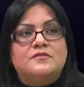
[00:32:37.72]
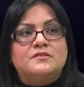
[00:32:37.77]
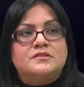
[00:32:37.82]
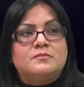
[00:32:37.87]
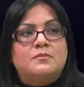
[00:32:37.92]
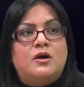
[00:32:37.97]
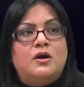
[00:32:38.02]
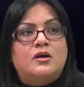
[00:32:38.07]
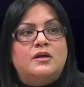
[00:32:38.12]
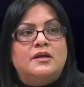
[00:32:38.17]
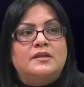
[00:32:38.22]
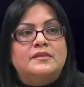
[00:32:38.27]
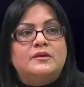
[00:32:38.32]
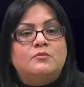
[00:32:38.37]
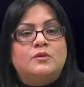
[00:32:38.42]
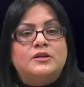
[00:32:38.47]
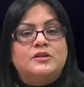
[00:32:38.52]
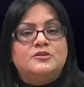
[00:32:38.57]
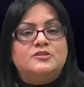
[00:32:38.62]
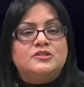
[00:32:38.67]
small, and then
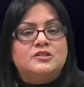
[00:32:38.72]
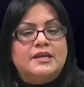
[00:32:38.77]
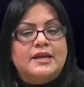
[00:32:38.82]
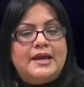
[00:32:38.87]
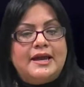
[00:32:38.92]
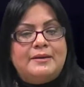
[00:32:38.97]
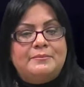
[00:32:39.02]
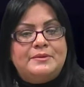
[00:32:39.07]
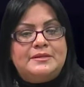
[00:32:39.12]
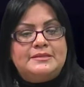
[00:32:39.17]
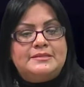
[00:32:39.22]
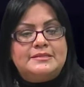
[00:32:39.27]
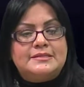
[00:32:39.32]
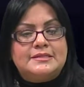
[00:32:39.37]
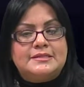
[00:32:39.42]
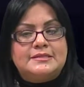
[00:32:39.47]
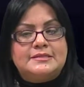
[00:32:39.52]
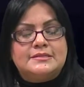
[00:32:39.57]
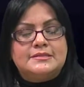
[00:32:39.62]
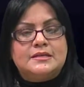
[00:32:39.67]
what usually happens
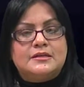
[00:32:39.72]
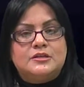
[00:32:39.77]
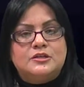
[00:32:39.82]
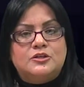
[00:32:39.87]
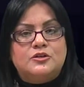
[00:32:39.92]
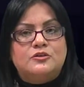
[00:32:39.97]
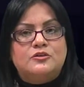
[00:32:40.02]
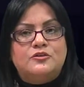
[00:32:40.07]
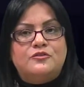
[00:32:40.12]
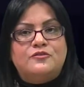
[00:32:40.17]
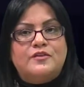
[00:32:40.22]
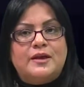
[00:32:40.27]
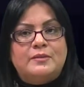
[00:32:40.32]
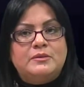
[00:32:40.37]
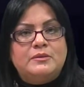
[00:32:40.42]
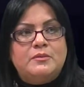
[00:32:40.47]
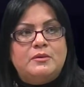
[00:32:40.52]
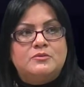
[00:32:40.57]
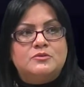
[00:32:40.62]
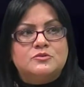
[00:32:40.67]
is, your
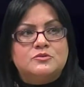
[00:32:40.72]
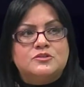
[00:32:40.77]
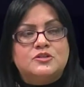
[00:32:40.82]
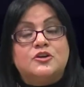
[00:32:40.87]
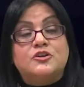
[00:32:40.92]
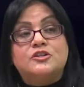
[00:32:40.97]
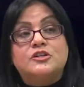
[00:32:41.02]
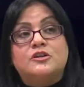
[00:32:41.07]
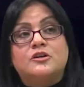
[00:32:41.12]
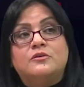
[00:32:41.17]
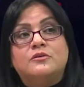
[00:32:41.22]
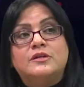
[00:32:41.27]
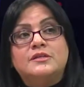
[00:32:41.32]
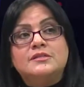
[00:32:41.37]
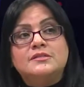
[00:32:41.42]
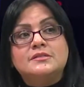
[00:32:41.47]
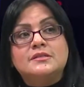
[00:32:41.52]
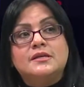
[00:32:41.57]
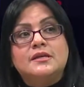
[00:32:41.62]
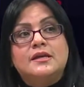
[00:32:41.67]
family members will start to
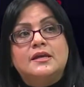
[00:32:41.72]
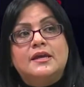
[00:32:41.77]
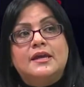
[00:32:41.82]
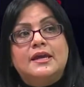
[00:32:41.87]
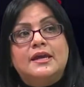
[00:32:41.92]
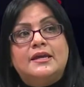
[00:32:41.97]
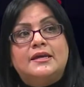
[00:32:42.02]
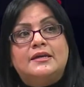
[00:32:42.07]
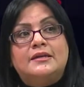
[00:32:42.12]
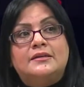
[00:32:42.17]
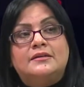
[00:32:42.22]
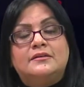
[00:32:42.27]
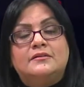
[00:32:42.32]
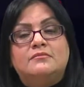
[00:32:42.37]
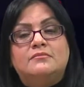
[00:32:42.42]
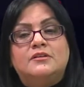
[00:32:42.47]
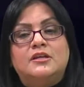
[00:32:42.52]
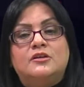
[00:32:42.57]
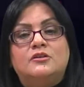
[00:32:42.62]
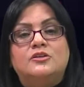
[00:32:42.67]
notice, and
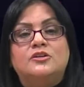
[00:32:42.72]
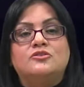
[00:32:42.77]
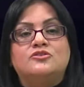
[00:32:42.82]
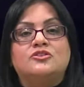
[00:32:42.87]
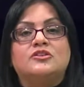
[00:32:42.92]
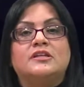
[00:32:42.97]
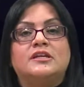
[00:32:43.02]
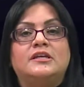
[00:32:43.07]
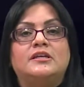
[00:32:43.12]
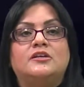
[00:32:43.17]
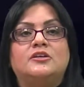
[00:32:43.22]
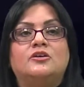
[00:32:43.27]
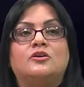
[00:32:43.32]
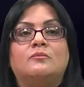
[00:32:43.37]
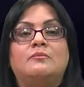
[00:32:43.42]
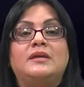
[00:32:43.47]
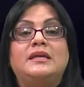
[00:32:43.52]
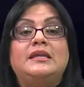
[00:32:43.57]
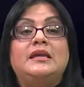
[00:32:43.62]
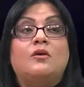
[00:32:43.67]
they'll usually,
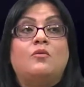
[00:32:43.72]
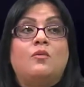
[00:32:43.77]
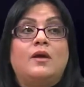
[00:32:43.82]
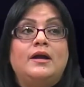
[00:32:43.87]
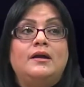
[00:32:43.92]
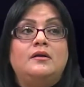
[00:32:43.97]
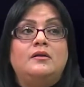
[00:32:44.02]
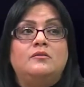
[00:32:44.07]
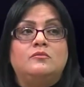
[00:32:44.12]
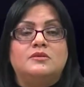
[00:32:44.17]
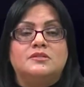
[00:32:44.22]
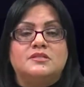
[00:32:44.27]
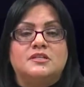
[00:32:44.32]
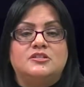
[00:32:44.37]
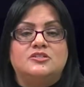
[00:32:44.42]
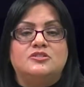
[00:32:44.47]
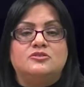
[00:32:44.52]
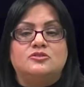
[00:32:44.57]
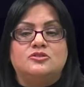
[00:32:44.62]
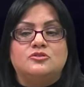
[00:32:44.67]
meaning well, will
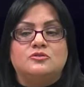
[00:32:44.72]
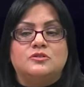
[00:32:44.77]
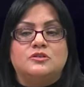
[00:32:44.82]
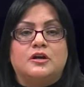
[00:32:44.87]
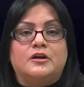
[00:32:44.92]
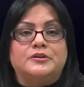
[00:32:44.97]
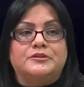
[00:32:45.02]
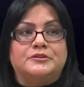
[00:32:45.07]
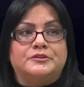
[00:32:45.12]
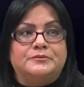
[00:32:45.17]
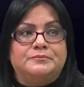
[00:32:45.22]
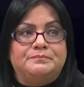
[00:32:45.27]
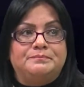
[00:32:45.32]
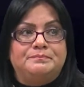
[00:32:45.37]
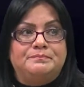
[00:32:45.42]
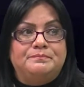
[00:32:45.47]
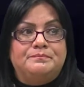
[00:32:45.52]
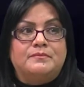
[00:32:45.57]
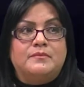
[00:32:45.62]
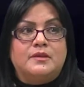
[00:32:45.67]
send you to a doctor,
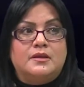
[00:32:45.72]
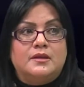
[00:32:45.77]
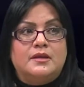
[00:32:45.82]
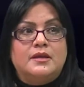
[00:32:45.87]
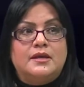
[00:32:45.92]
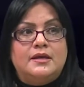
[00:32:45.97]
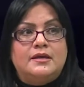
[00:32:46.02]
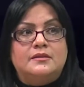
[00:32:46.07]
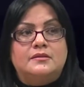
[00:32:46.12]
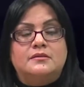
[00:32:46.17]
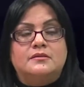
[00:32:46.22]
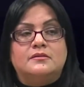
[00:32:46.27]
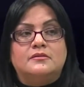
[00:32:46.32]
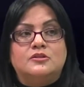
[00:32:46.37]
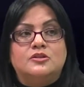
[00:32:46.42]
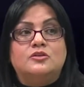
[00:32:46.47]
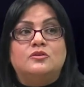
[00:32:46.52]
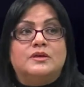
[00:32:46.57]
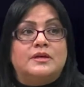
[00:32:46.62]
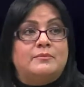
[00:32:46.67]
and
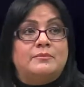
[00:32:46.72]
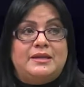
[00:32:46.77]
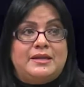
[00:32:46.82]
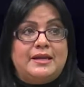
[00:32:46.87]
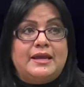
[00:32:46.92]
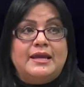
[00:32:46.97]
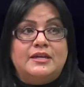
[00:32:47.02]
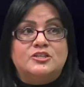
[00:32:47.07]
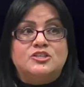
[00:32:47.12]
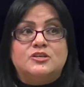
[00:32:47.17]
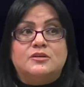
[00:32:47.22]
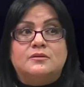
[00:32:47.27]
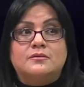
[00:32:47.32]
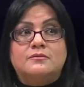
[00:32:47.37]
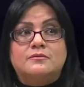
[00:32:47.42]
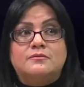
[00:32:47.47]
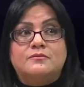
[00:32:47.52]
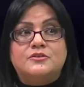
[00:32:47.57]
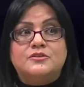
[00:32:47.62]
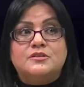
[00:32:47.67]
you'll get medication
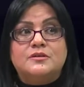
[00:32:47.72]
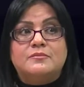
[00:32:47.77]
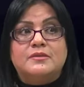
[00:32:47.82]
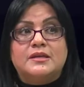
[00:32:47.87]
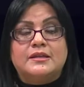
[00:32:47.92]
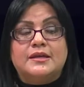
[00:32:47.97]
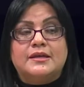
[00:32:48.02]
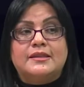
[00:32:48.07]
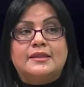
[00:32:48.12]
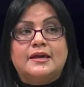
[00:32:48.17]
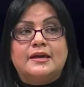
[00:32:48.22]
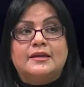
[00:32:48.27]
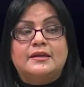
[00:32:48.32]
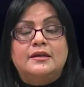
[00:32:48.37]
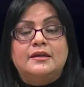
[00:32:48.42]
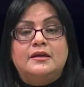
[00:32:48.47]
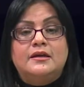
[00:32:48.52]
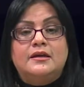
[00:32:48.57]
for something like that